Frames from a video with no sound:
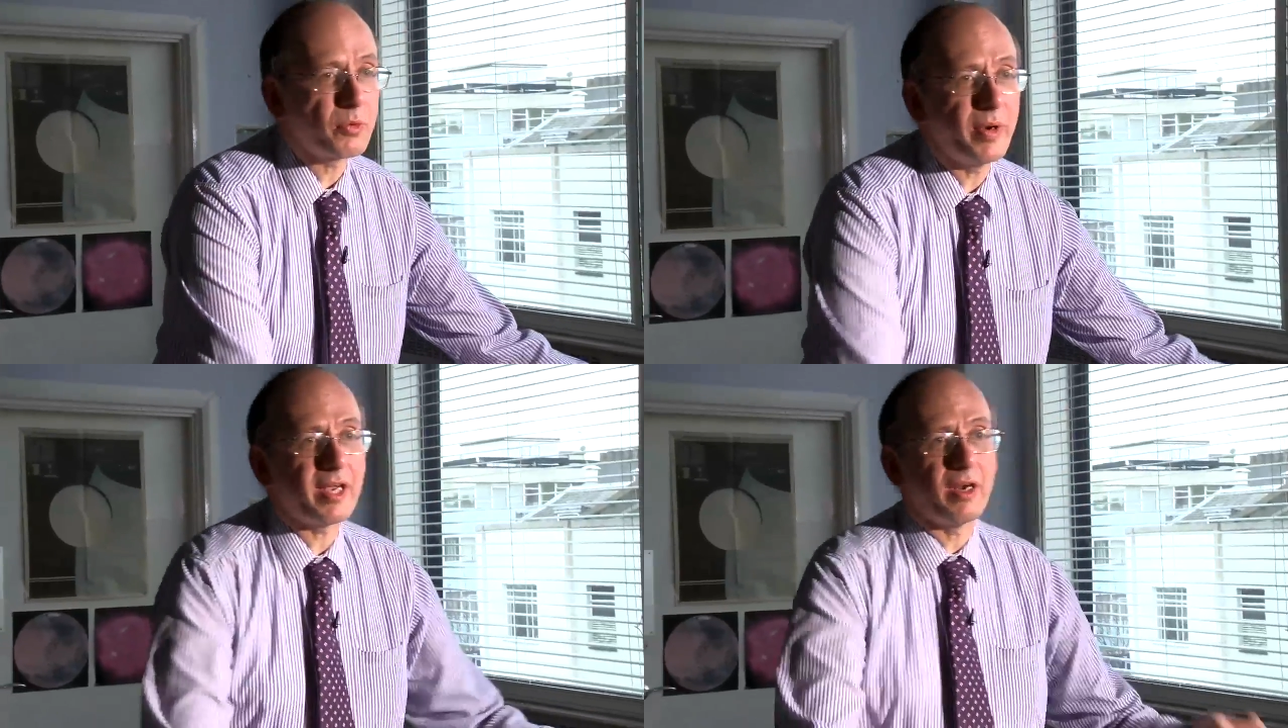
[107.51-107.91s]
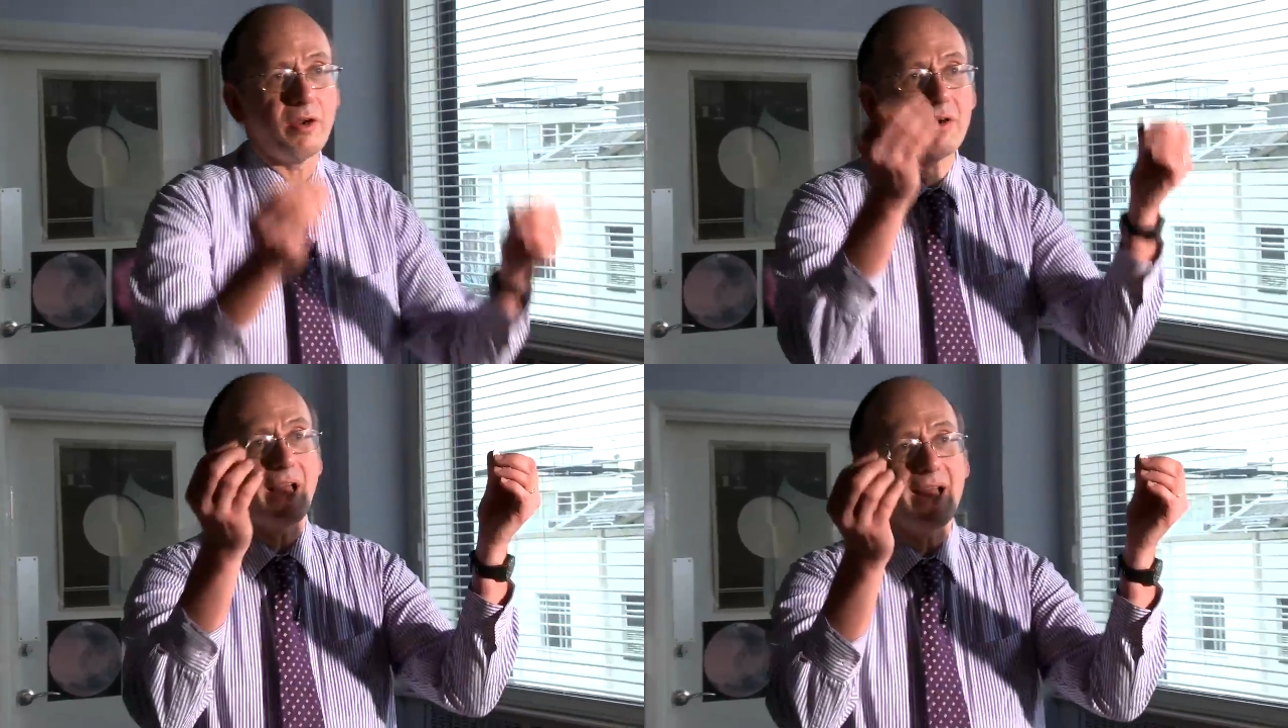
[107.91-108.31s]
we can
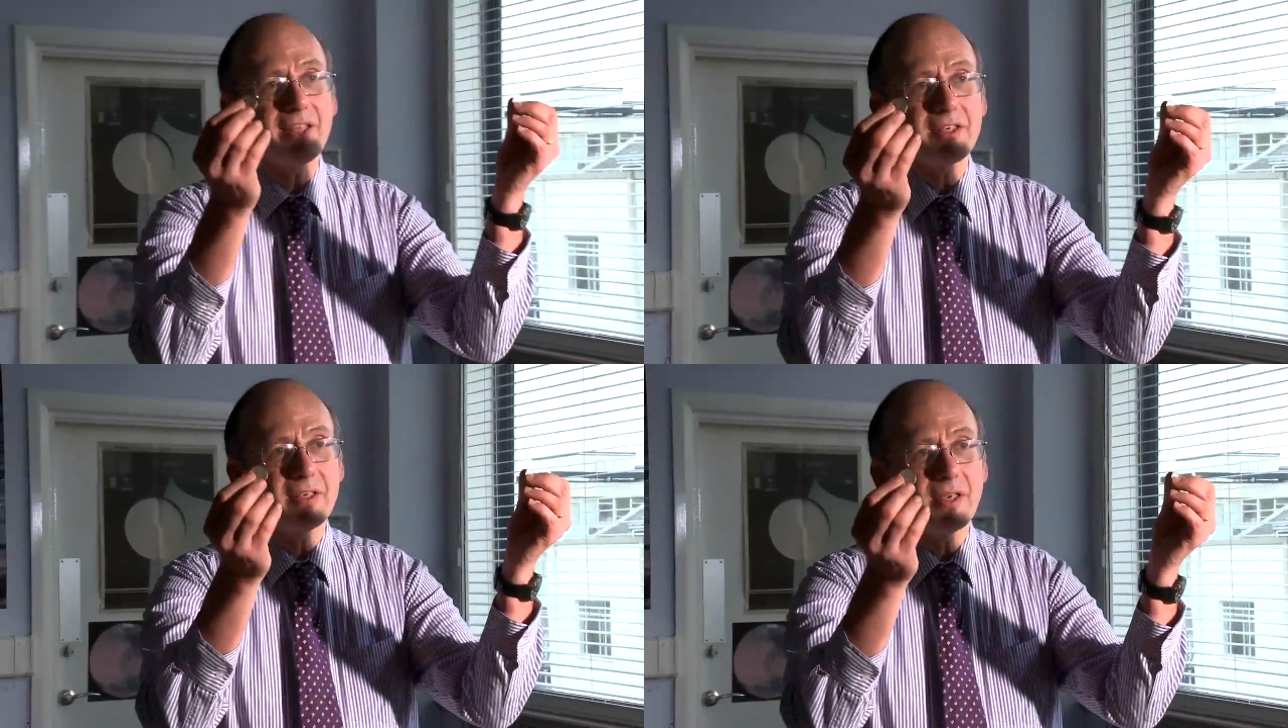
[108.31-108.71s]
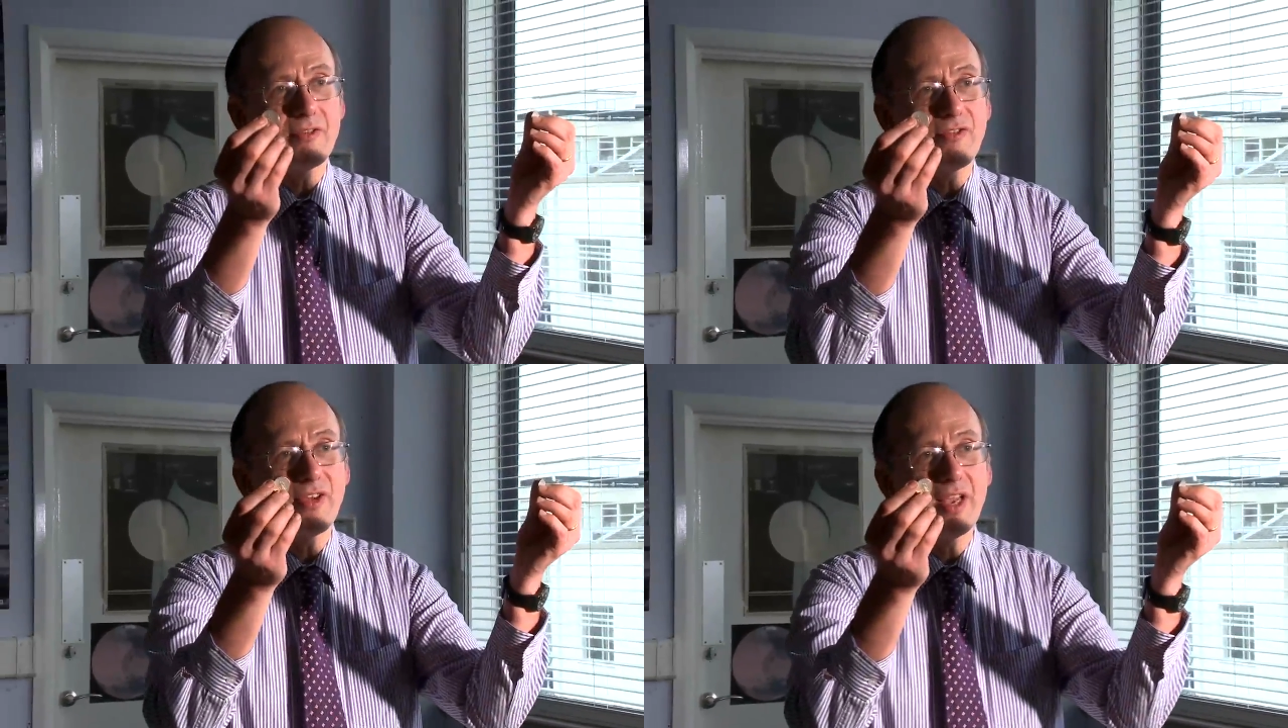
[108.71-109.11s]
look at and
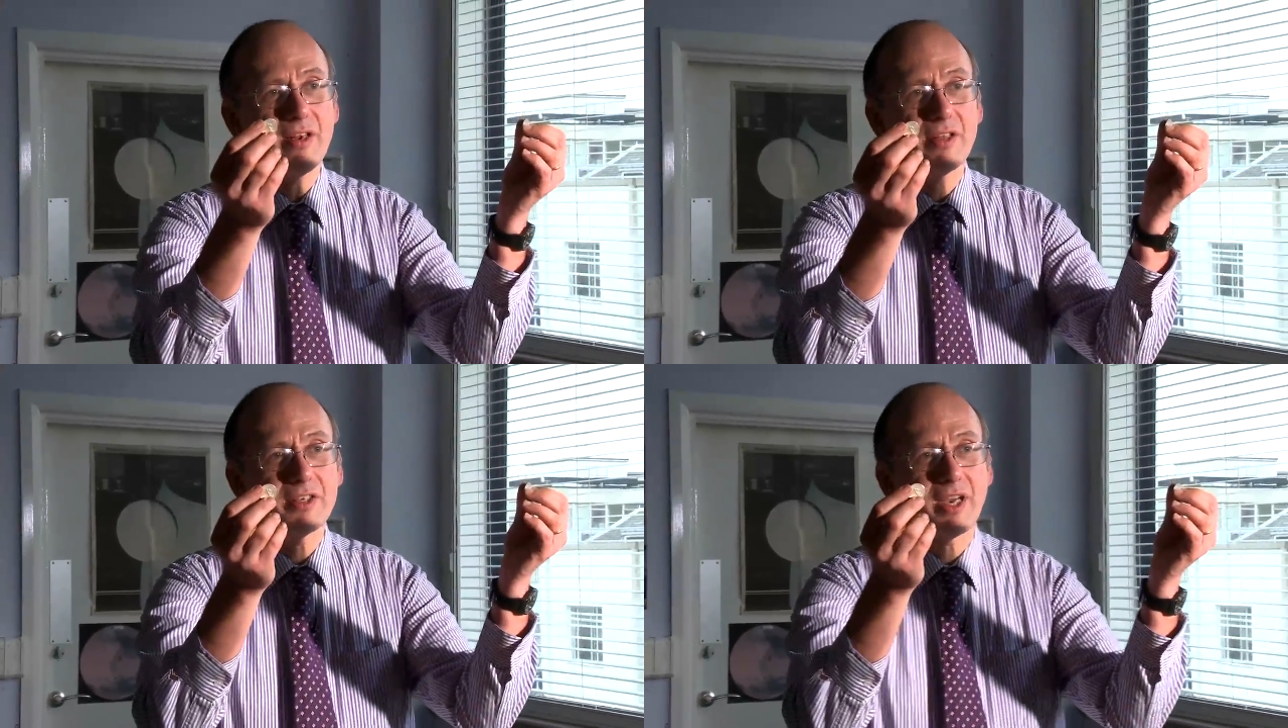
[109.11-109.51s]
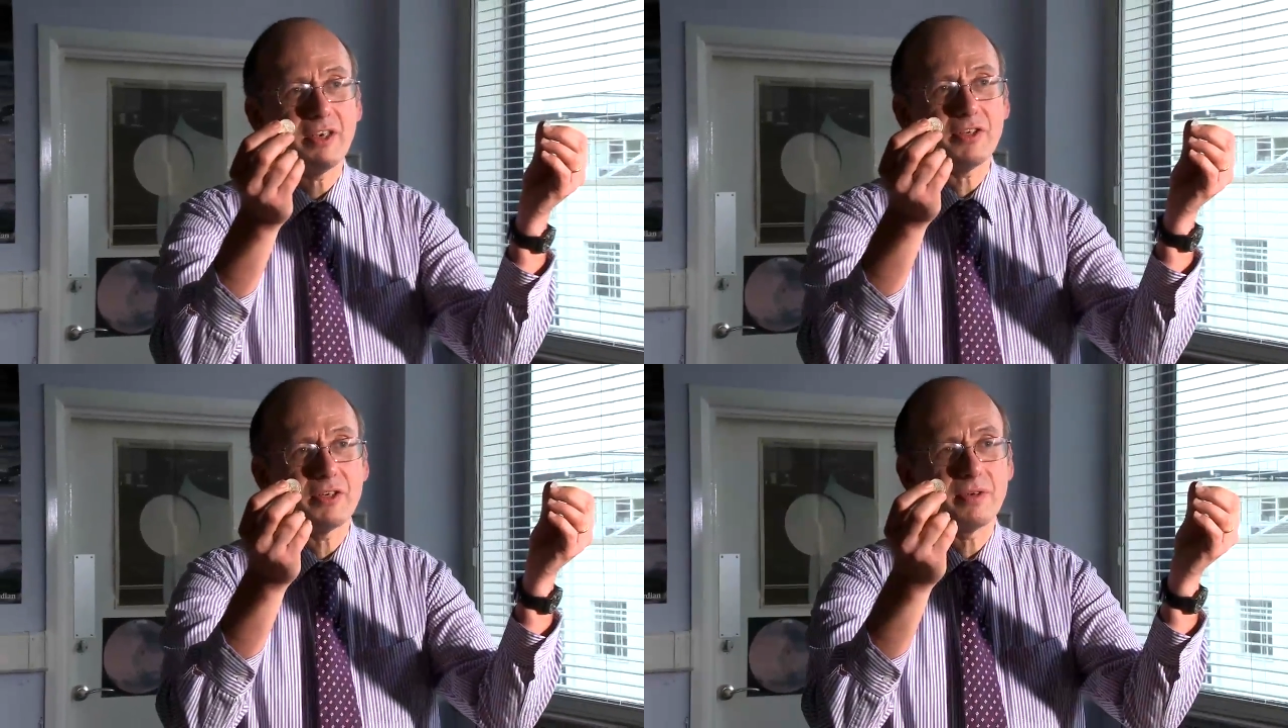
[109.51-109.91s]
feel and
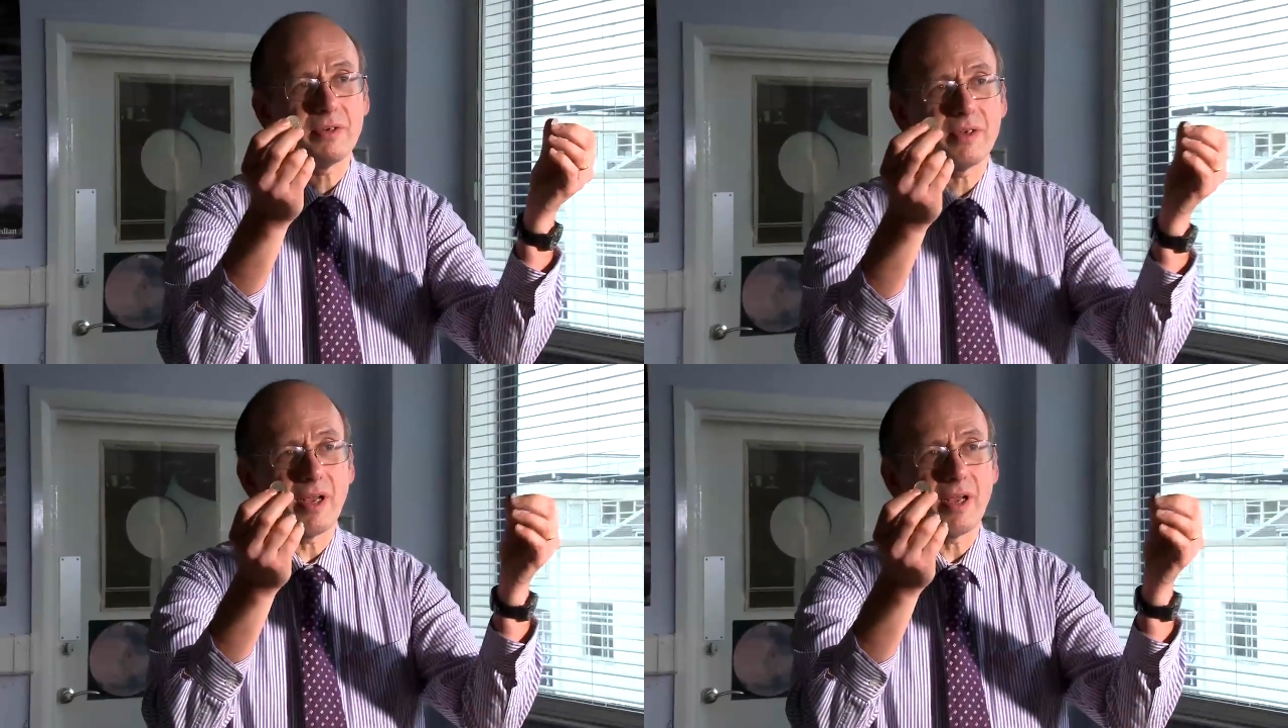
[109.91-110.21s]
touch and